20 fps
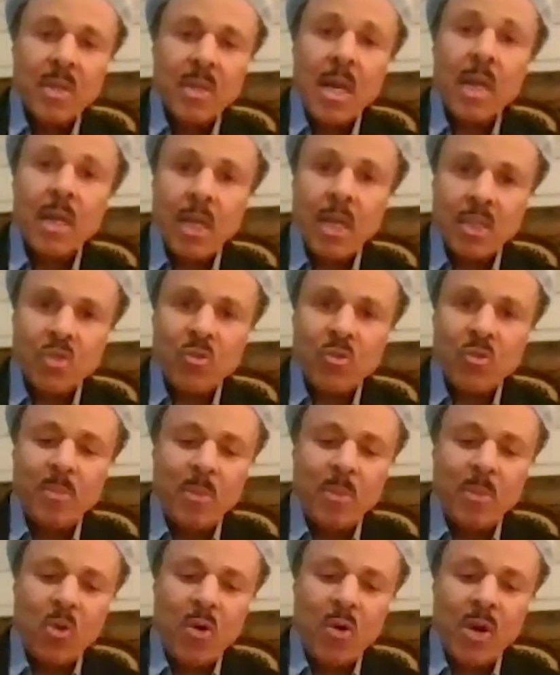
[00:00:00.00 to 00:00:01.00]
And let's
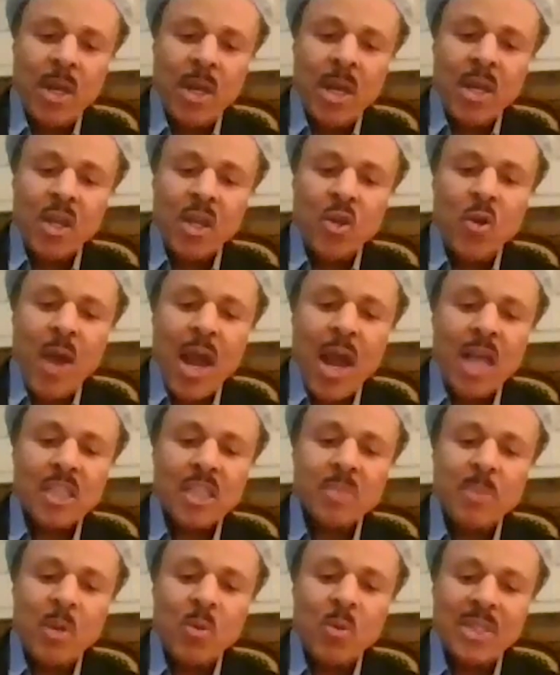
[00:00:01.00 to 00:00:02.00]
remember, Corey, you
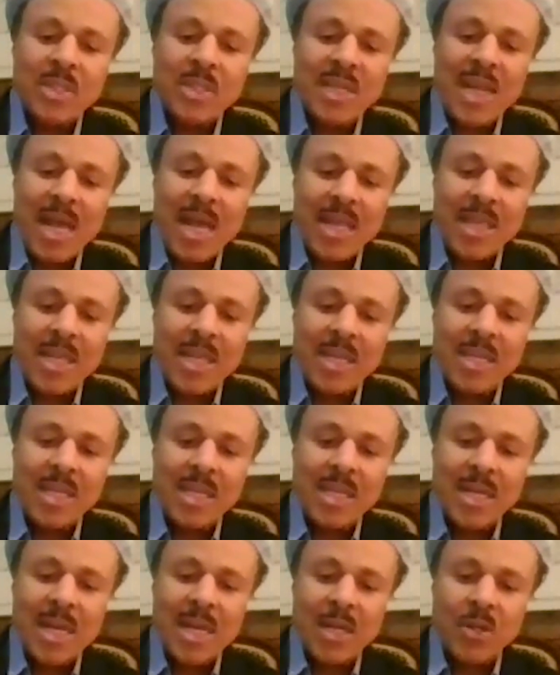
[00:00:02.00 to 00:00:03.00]
asked me what did I think of
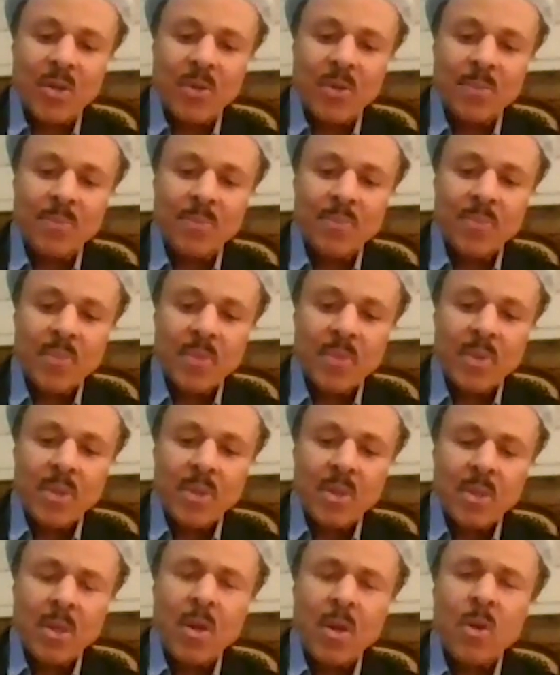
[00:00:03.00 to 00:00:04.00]
the letter.
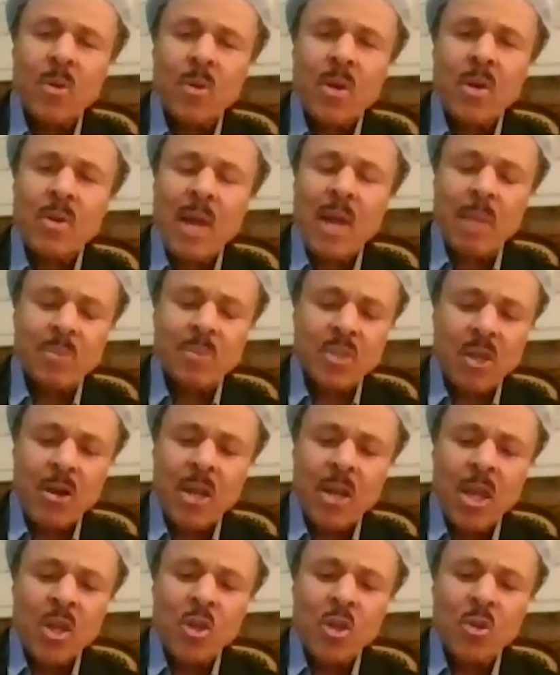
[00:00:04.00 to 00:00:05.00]
No, I'm sorry.
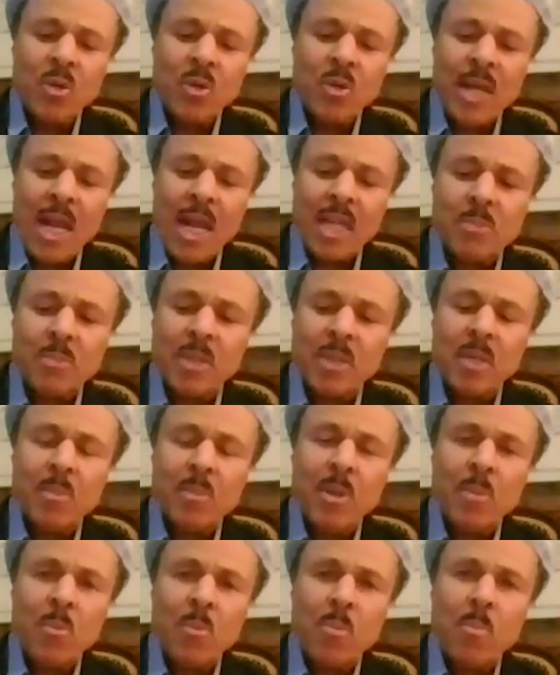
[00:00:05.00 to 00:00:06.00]
You didn't me. To
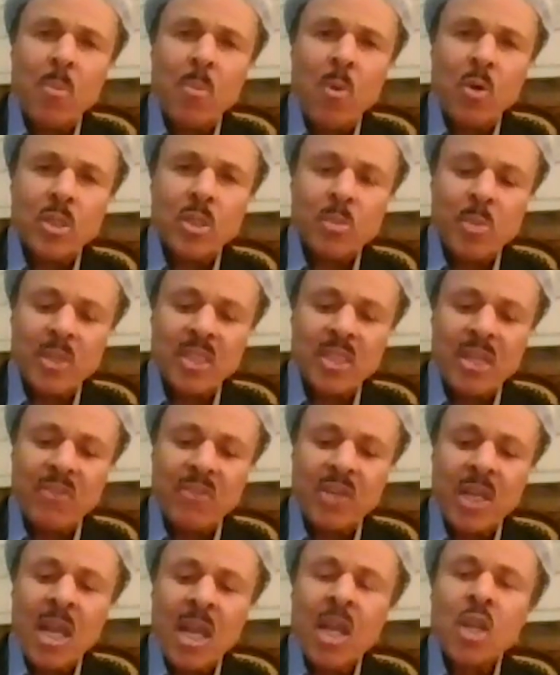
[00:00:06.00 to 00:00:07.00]
be more
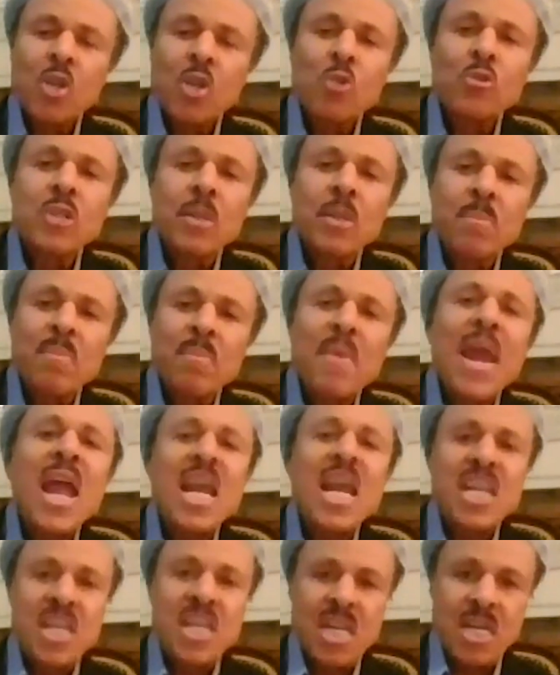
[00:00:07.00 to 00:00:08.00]
specific, you
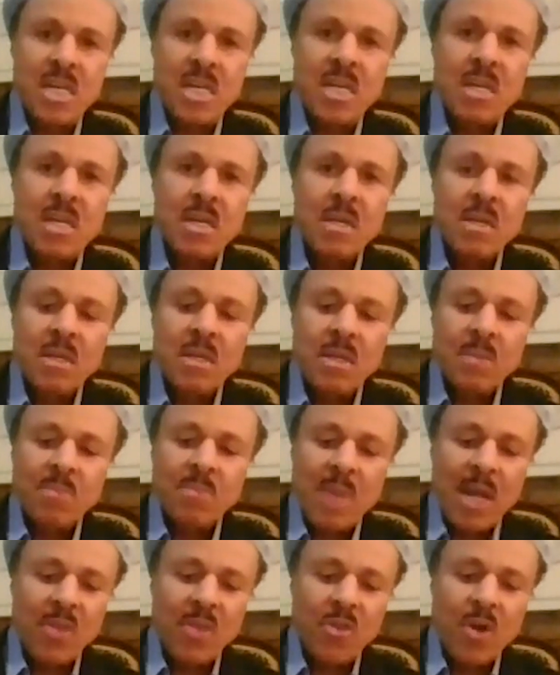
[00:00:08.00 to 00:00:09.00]
demanded
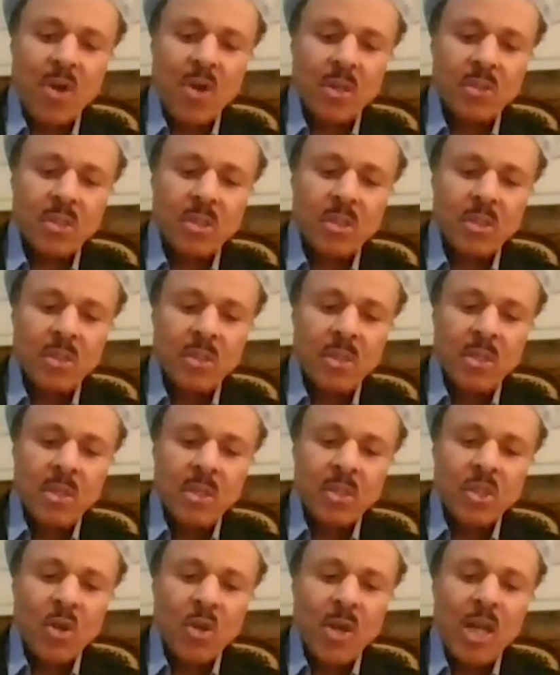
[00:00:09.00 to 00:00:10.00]
my thoughts.
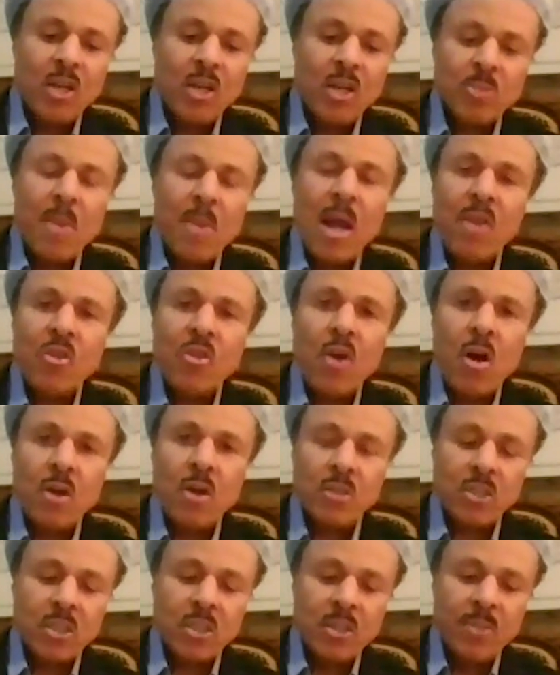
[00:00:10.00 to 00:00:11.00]
So here's my
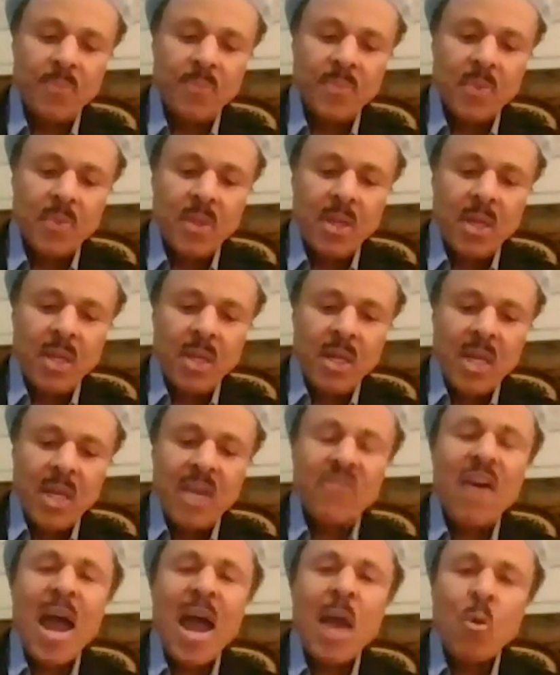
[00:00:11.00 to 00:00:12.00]
thoughts.
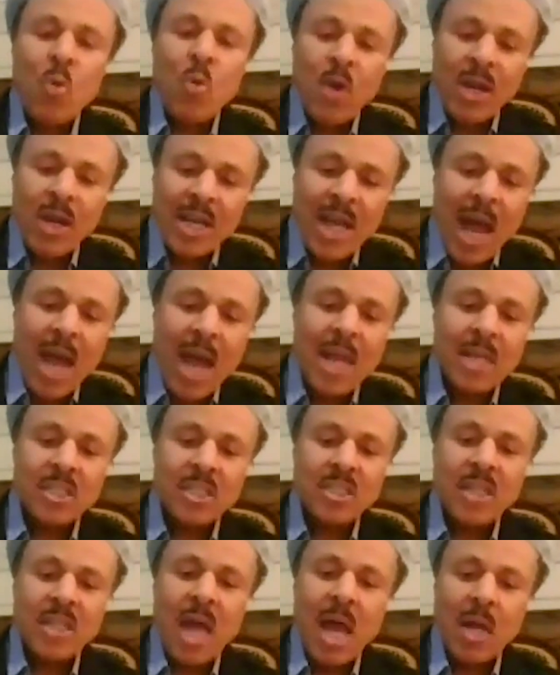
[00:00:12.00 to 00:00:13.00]
If I were a Gaia
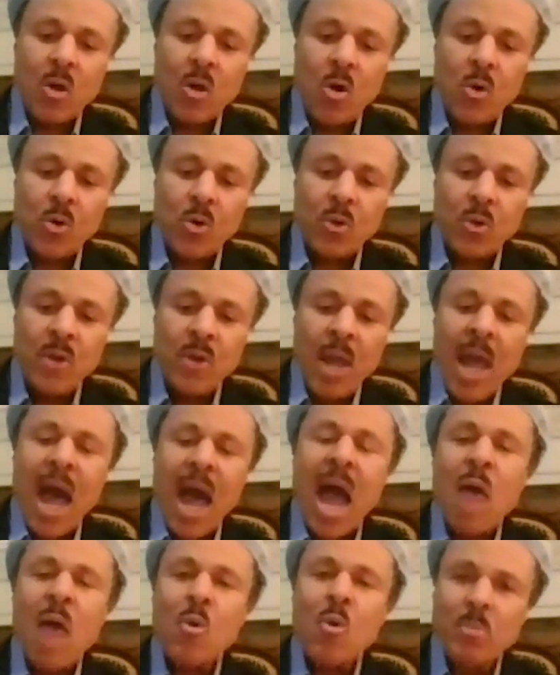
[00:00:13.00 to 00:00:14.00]
stockholder,
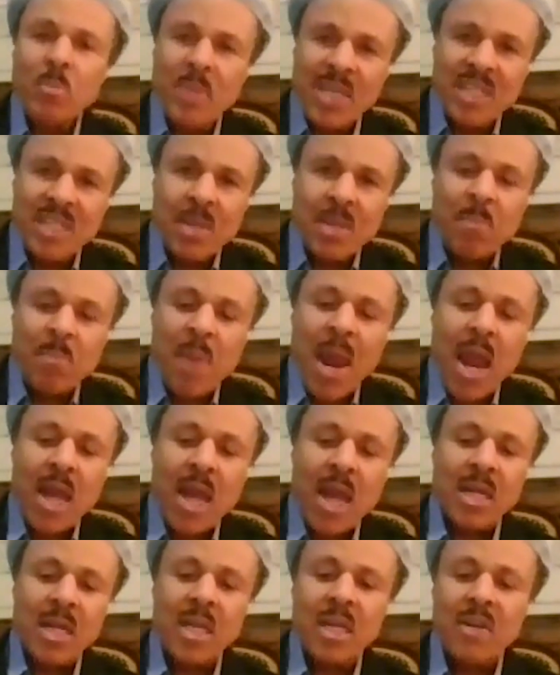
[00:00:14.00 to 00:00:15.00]
I would be
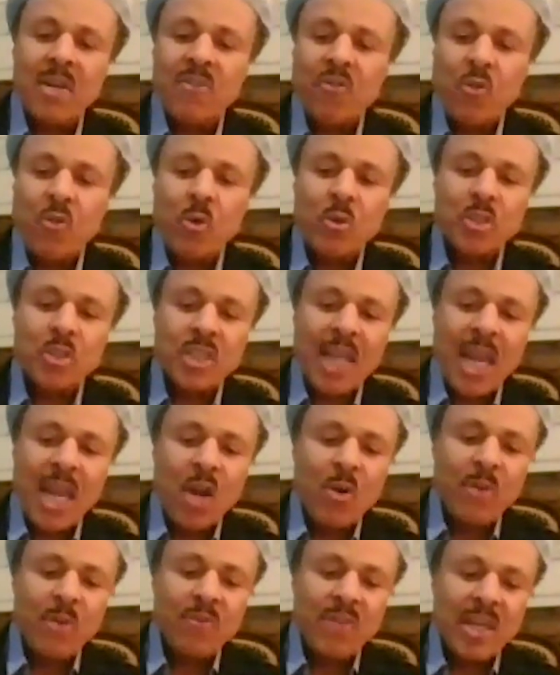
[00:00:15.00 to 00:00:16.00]
demanding a
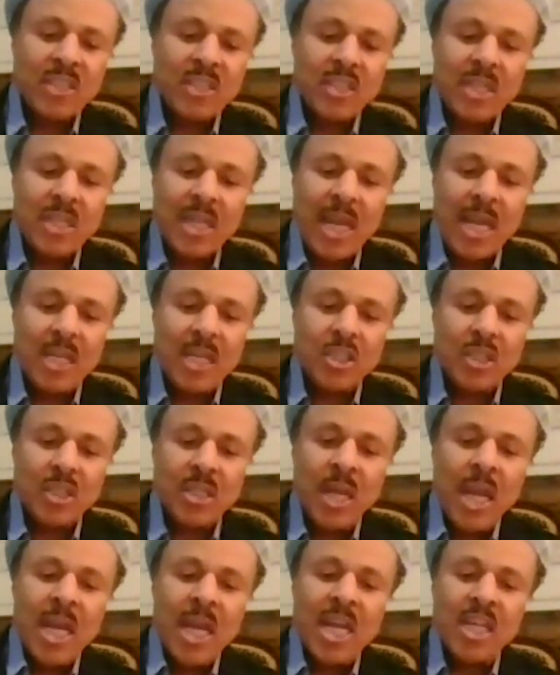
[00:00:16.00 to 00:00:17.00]
full-scale
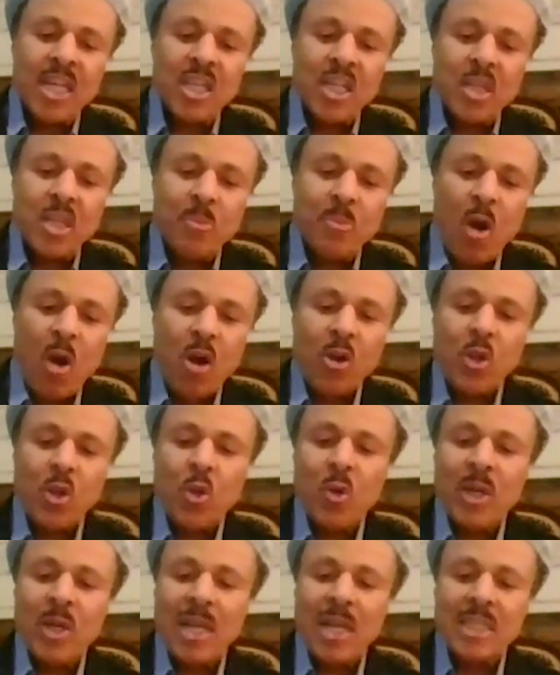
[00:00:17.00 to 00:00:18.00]
investigation into the part
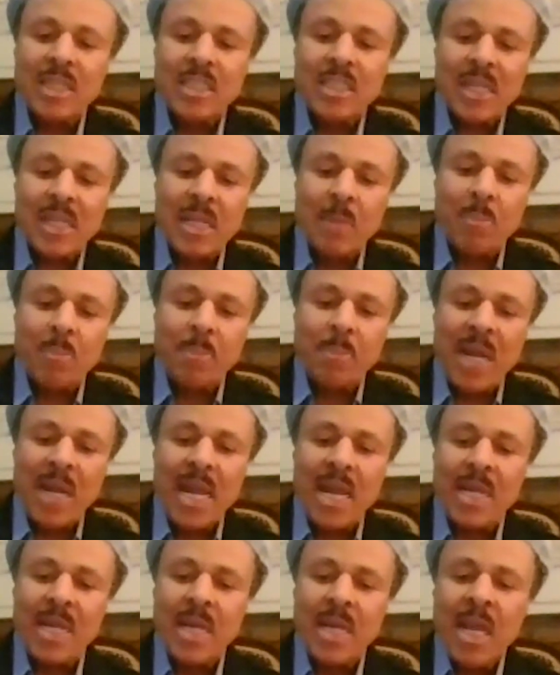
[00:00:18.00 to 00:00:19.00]
you allegedly
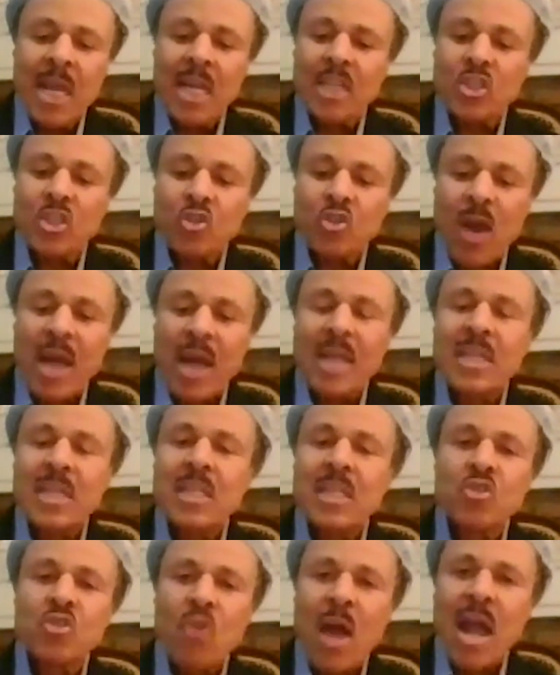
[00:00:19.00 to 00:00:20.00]
played in trying
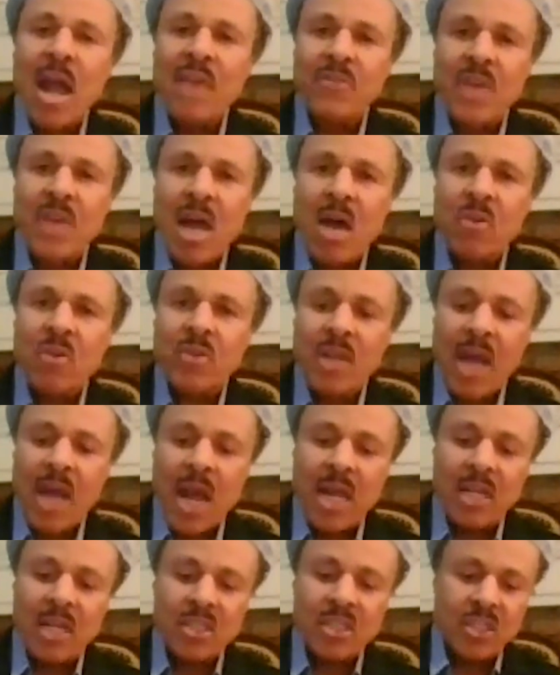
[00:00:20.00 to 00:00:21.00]
to drive down
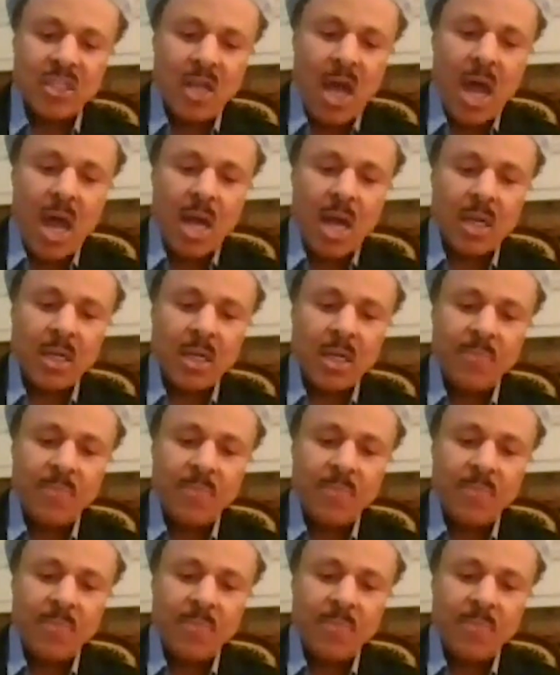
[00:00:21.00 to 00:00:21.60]
Gaia stock.